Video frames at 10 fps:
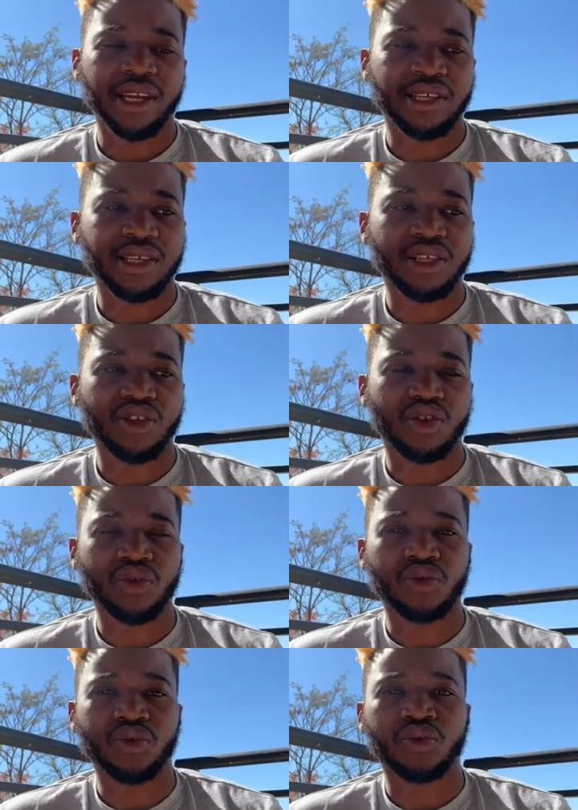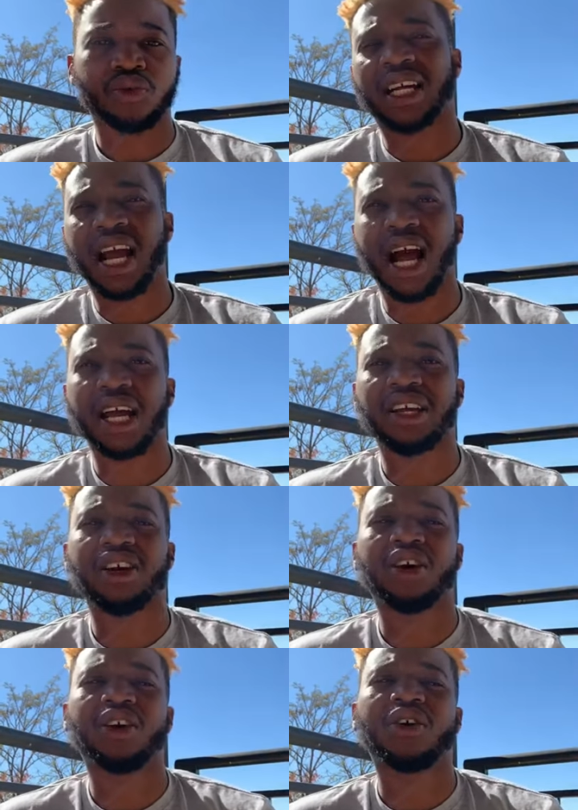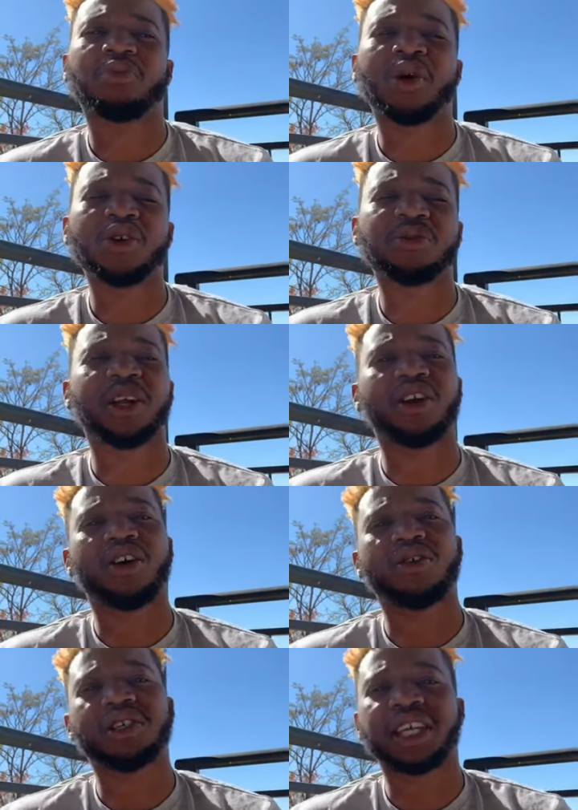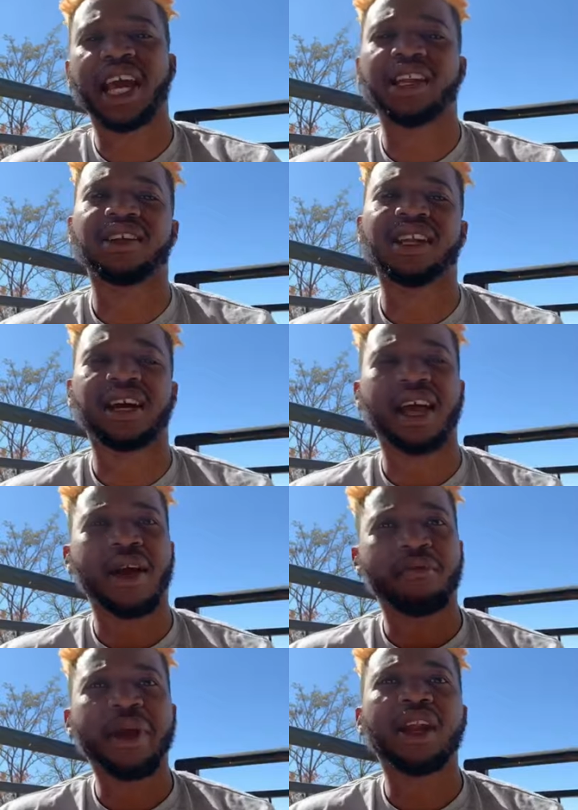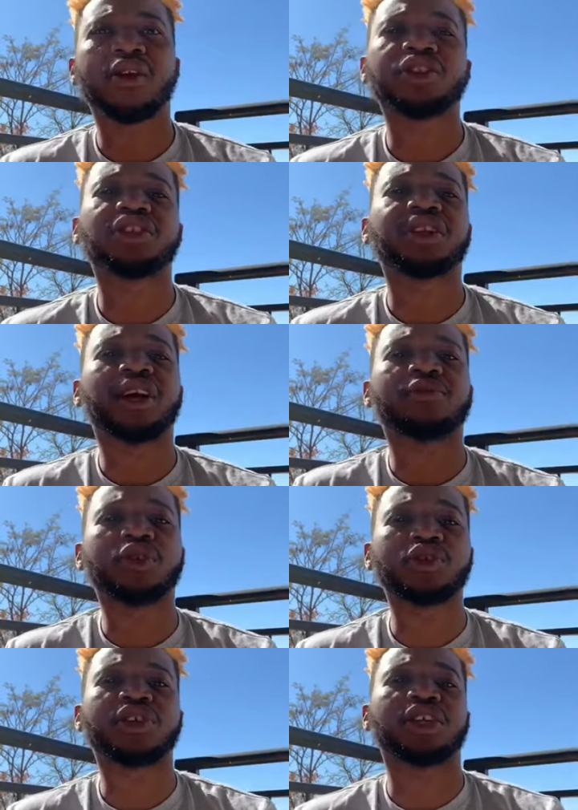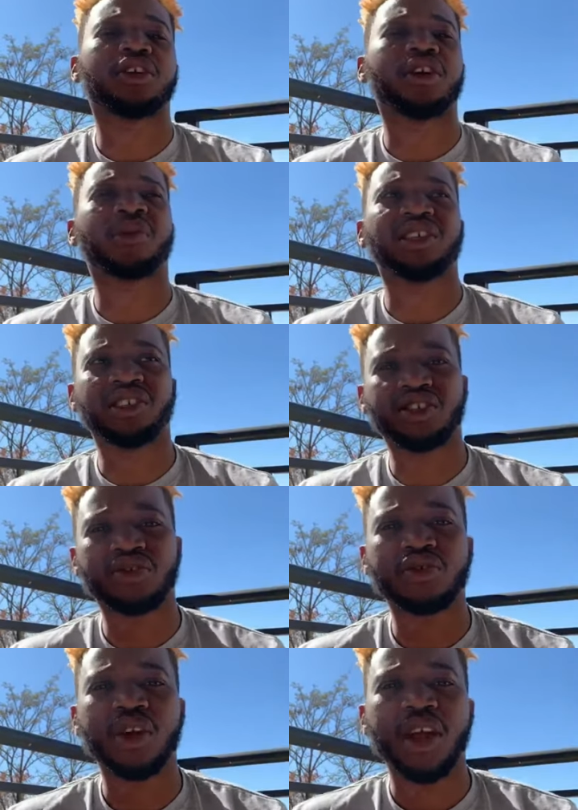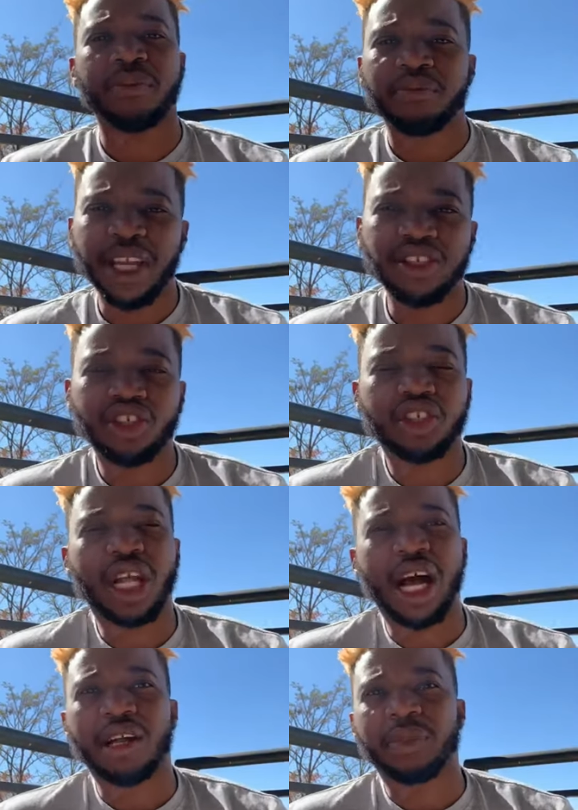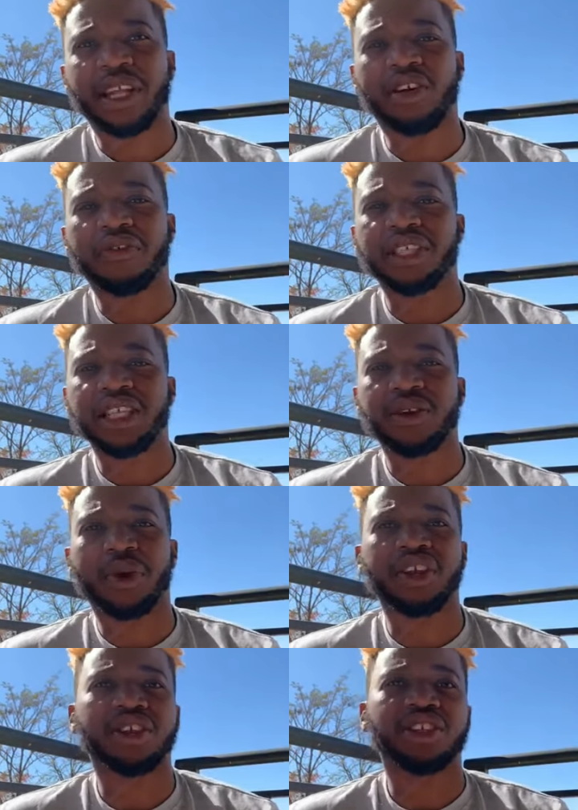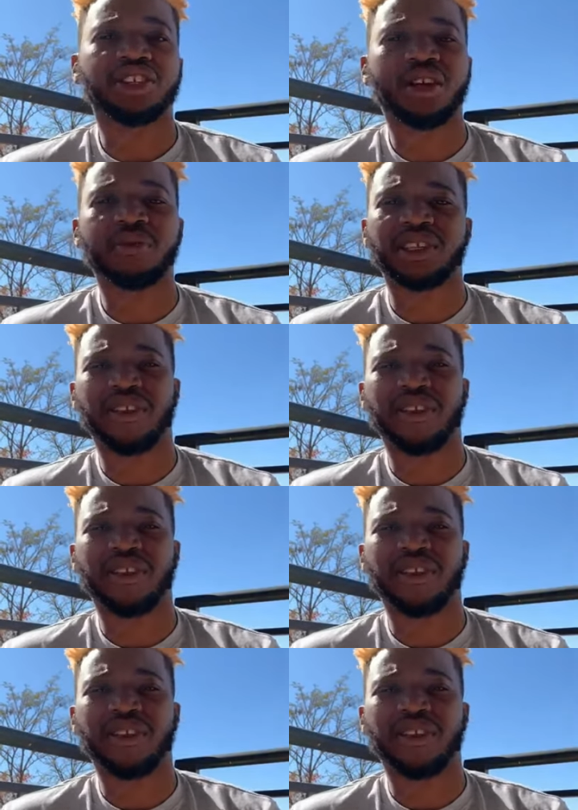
listen to Kygo, Post Malone, Khaled, like mellow chilled out music, you know what I mean? Just to make you chill out. But then obviously when you're in the gym